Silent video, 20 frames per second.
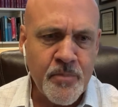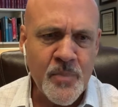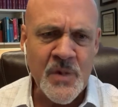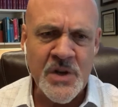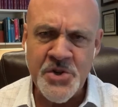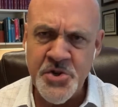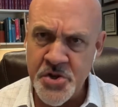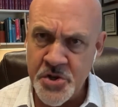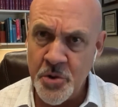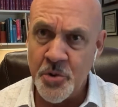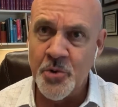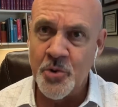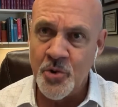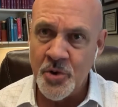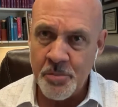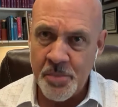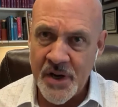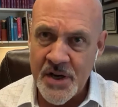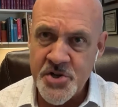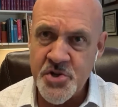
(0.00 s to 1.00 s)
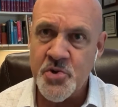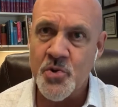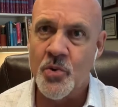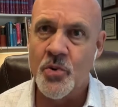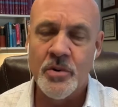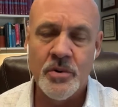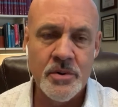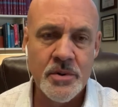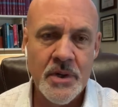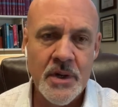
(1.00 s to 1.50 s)
still doing
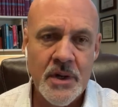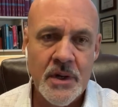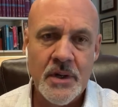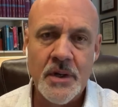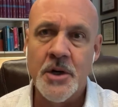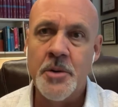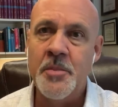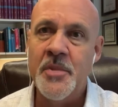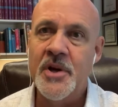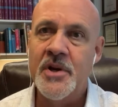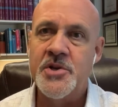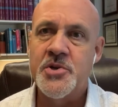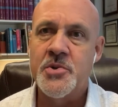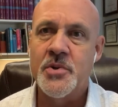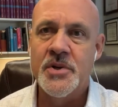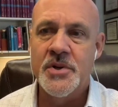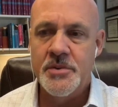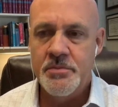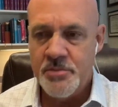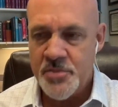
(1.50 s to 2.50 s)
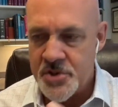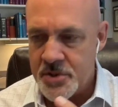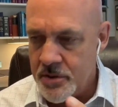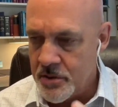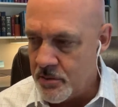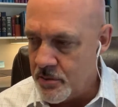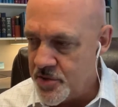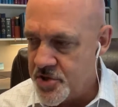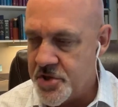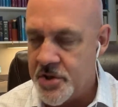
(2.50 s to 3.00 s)
pastoral ministry,
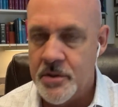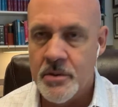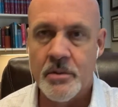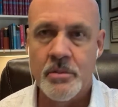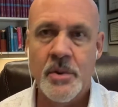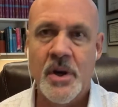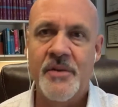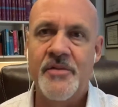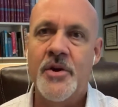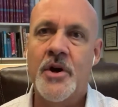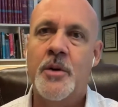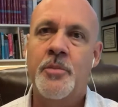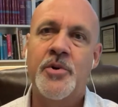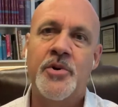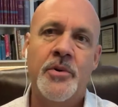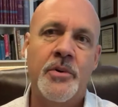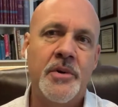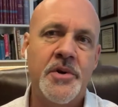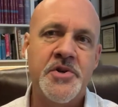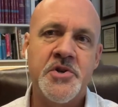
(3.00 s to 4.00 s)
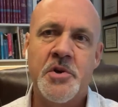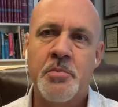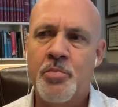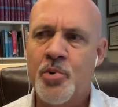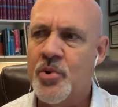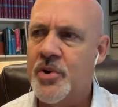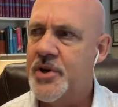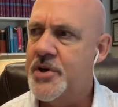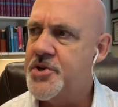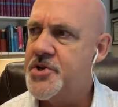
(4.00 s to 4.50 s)
still have the opportunities to
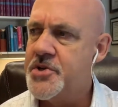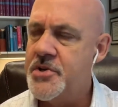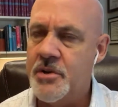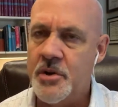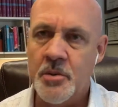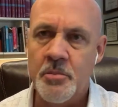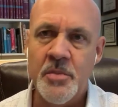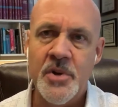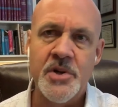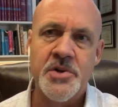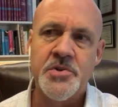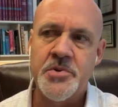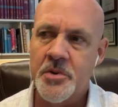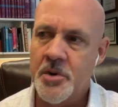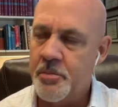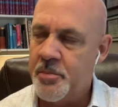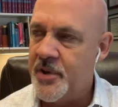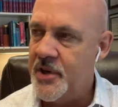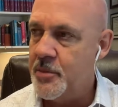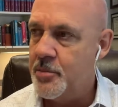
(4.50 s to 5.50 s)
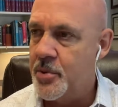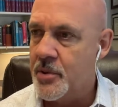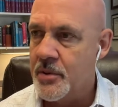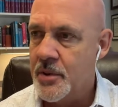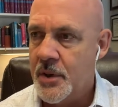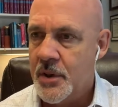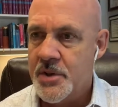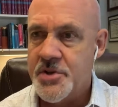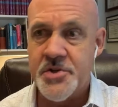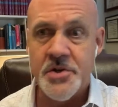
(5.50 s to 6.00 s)
preach, you know, minister to people,
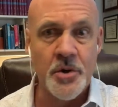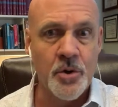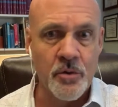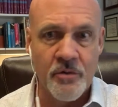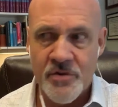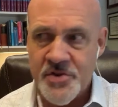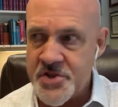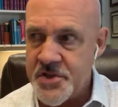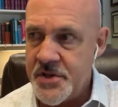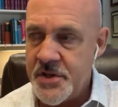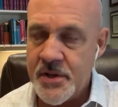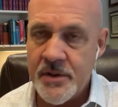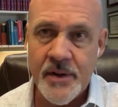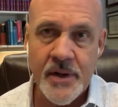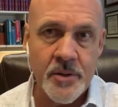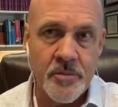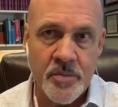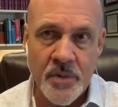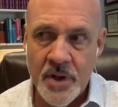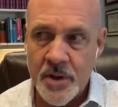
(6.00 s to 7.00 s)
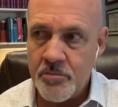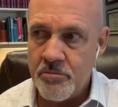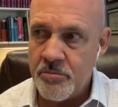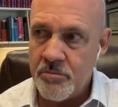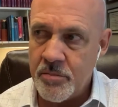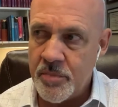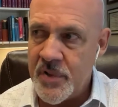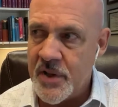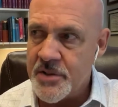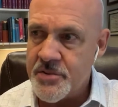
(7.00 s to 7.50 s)
still overseeing
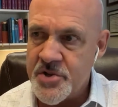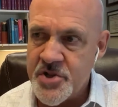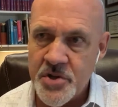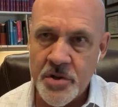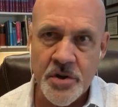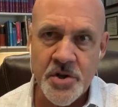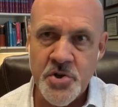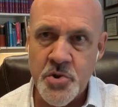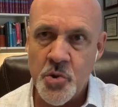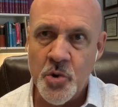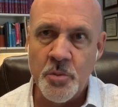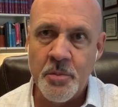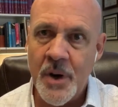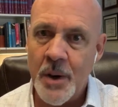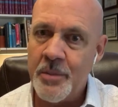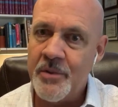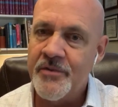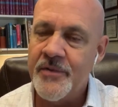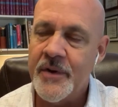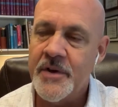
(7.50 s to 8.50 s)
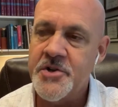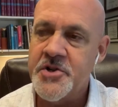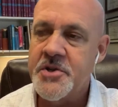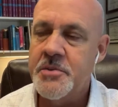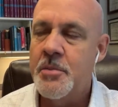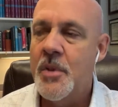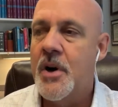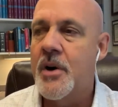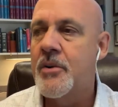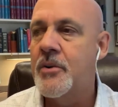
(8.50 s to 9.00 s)
that Sunday school Bible fellowship
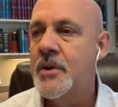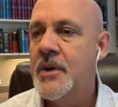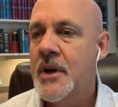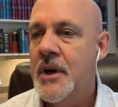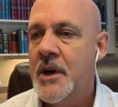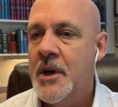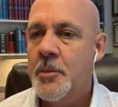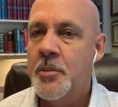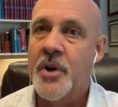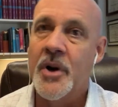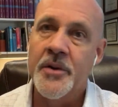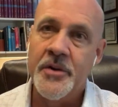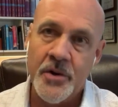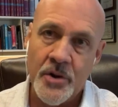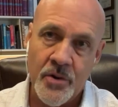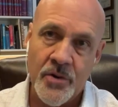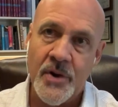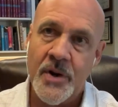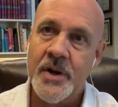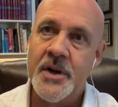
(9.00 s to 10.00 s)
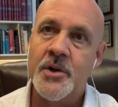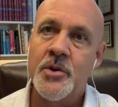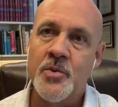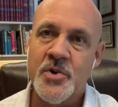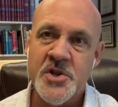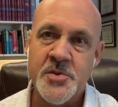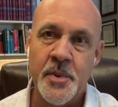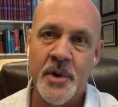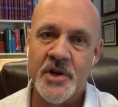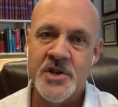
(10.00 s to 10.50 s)
model. But on the other hand,
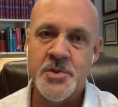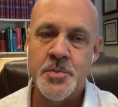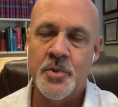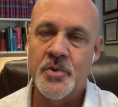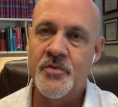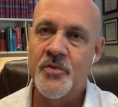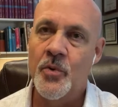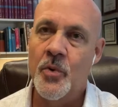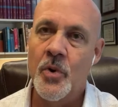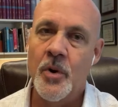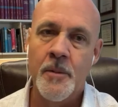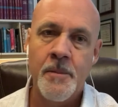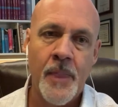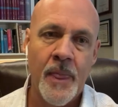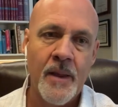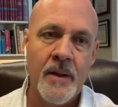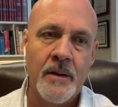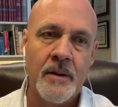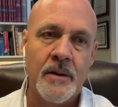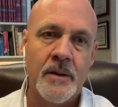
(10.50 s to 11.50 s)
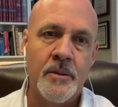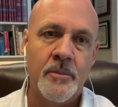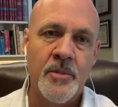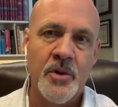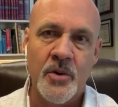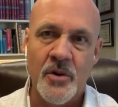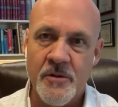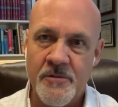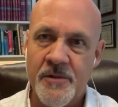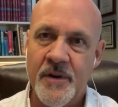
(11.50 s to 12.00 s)
responsible for, you
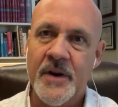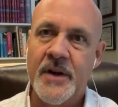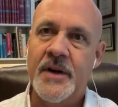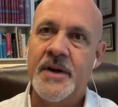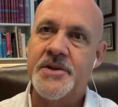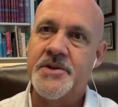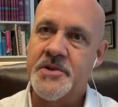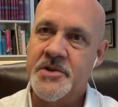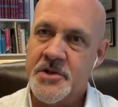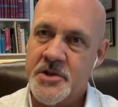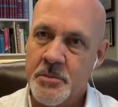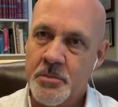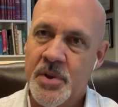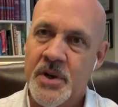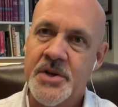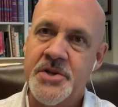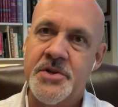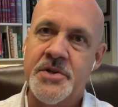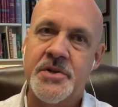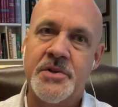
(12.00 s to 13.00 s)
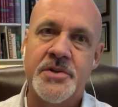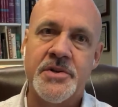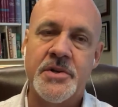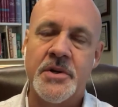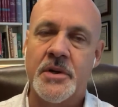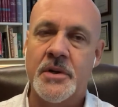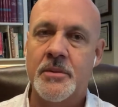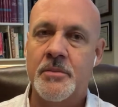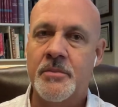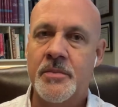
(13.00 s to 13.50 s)
know, the finances, the budgets,
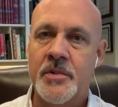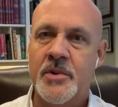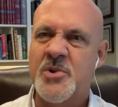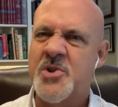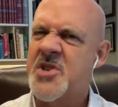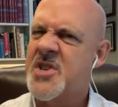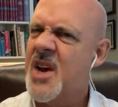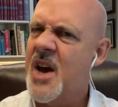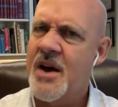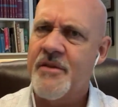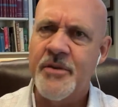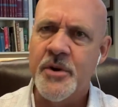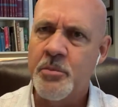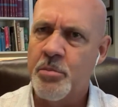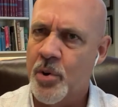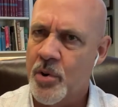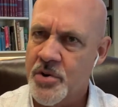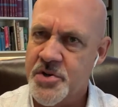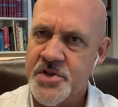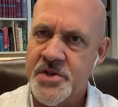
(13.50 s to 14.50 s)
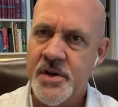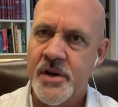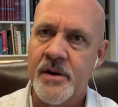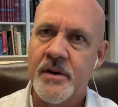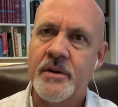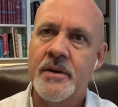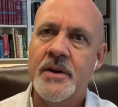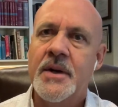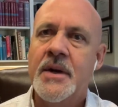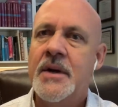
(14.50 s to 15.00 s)
you know, staffing
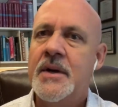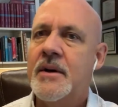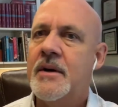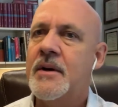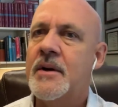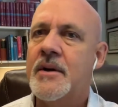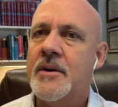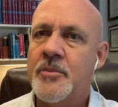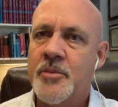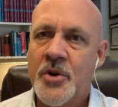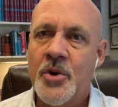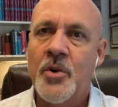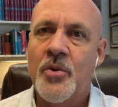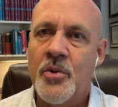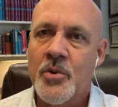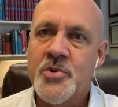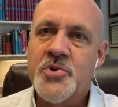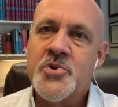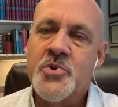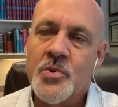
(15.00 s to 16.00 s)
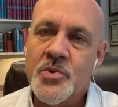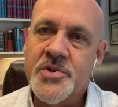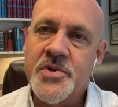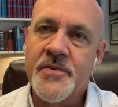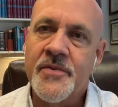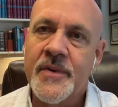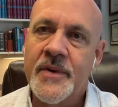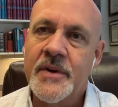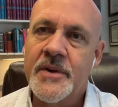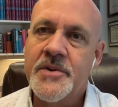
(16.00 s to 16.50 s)
personnel, you know, those sorts of
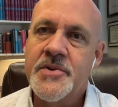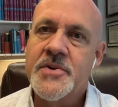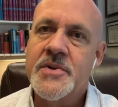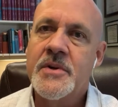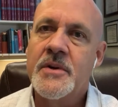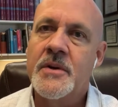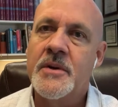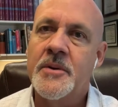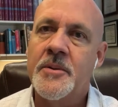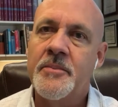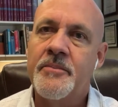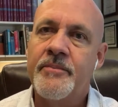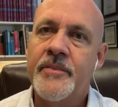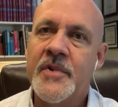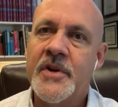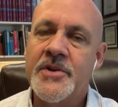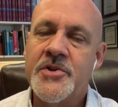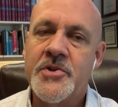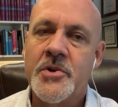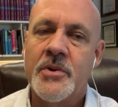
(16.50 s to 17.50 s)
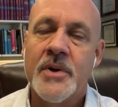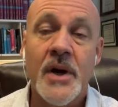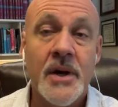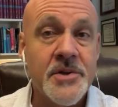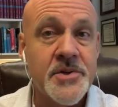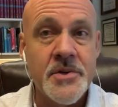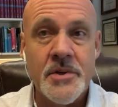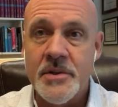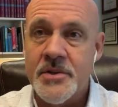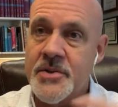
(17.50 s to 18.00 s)
things. It's
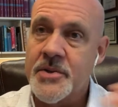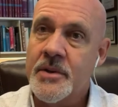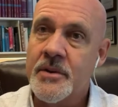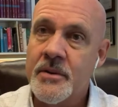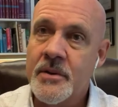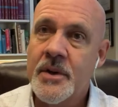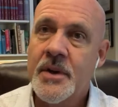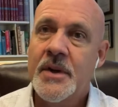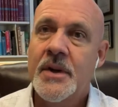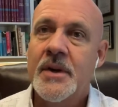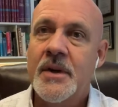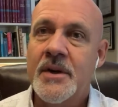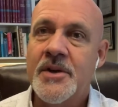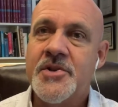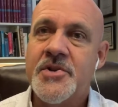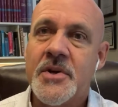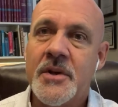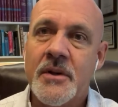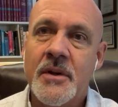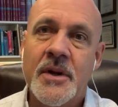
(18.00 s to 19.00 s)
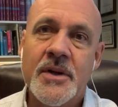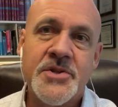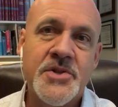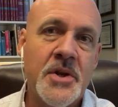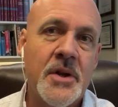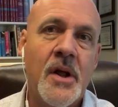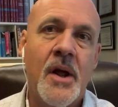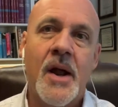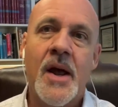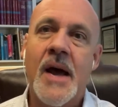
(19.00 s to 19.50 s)
a
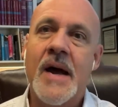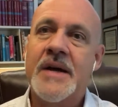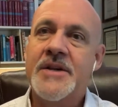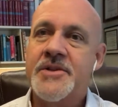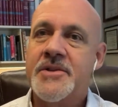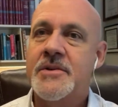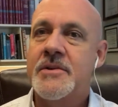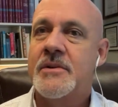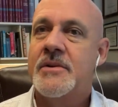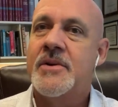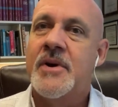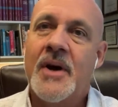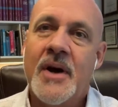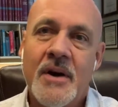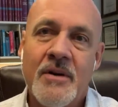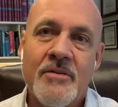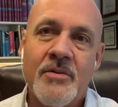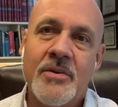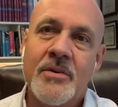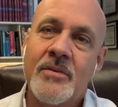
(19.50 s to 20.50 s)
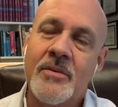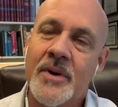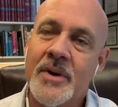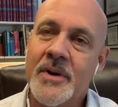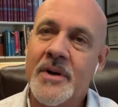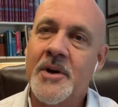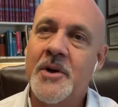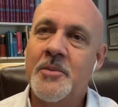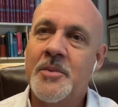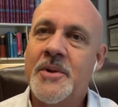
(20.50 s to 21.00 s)
lot of hats to have right
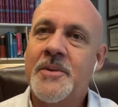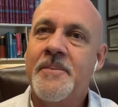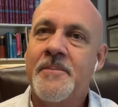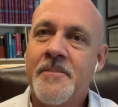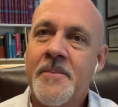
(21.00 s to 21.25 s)
now, but